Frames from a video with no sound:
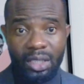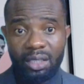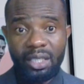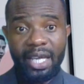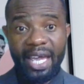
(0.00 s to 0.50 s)

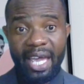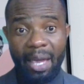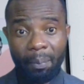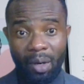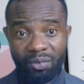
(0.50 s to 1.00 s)
the
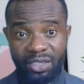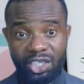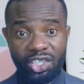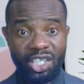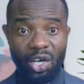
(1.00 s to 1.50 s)
help of
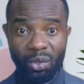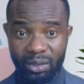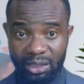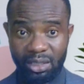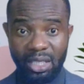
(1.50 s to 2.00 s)
these
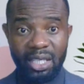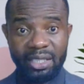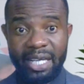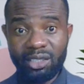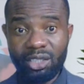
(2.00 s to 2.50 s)
theories.
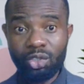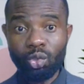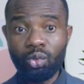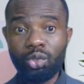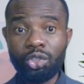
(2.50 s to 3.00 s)
Then the
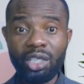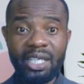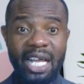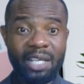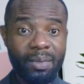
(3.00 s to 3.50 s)

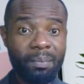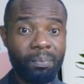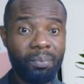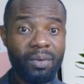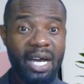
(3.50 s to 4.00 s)
solution has
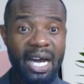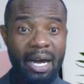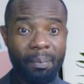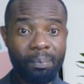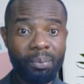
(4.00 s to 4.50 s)
been
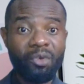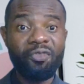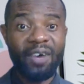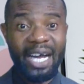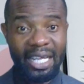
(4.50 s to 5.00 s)

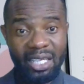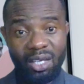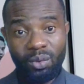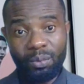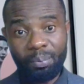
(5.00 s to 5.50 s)
profiled.
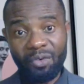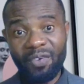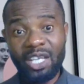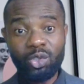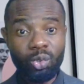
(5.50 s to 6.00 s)
We
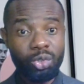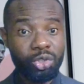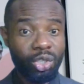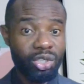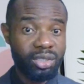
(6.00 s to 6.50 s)
profile
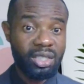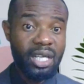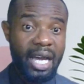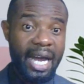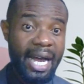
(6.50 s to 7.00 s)
solutions,
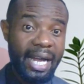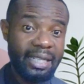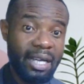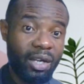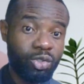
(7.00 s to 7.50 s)

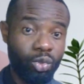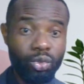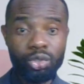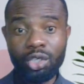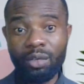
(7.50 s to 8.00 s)
and our
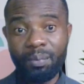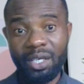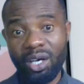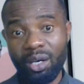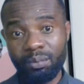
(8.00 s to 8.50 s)
solution
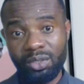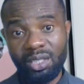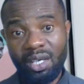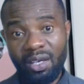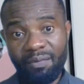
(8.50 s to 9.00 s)

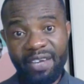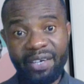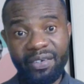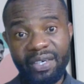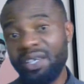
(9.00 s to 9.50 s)
becomes
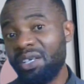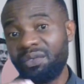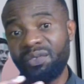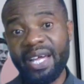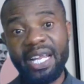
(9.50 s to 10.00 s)
very
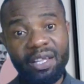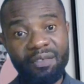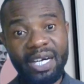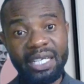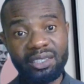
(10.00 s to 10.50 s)

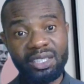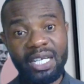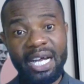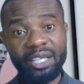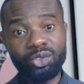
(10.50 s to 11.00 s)
relevant
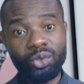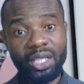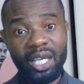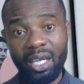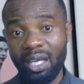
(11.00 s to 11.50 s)

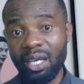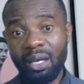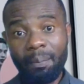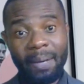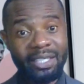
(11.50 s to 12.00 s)
today,
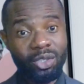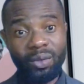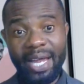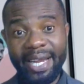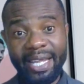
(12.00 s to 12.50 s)

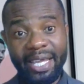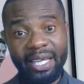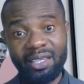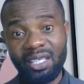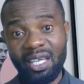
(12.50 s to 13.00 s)

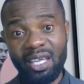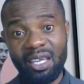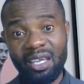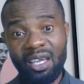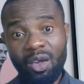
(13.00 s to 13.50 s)
particularly
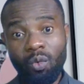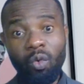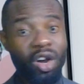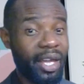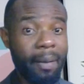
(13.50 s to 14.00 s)
the
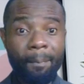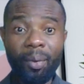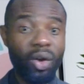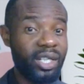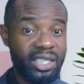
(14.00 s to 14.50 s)
working
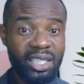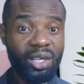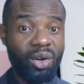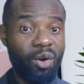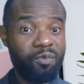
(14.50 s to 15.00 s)

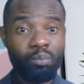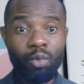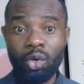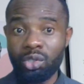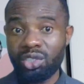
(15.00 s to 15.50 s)
policy of
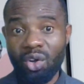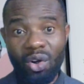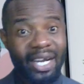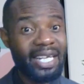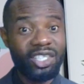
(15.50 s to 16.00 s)
most
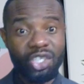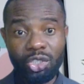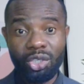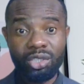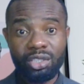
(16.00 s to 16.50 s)

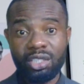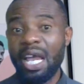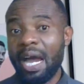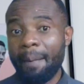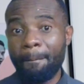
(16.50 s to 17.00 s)
organizations,
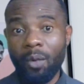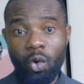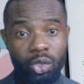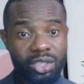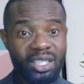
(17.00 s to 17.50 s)

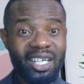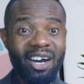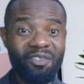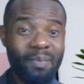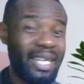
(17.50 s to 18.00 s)
most
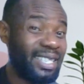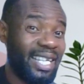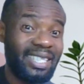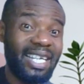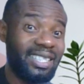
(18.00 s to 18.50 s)
government
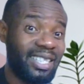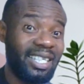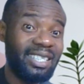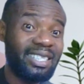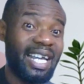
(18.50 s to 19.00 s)

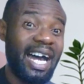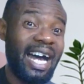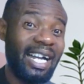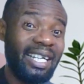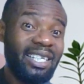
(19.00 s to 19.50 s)
agencies
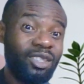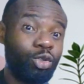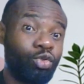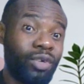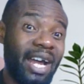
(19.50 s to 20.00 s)

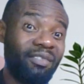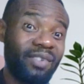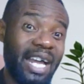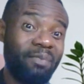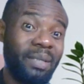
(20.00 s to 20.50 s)

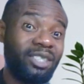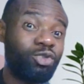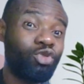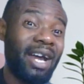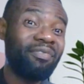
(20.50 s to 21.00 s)
have been
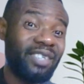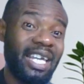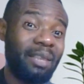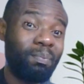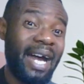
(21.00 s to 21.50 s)

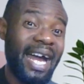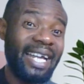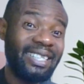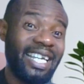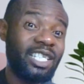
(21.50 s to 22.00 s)
drafted
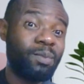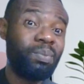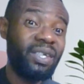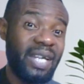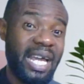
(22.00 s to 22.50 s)
by the
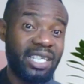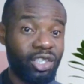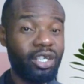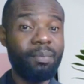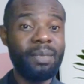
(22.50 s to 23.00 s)

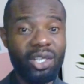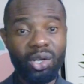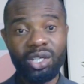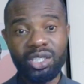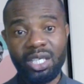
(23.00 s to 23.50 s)
experienced
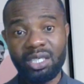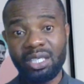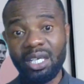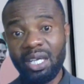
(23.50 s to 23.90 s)
criminologists,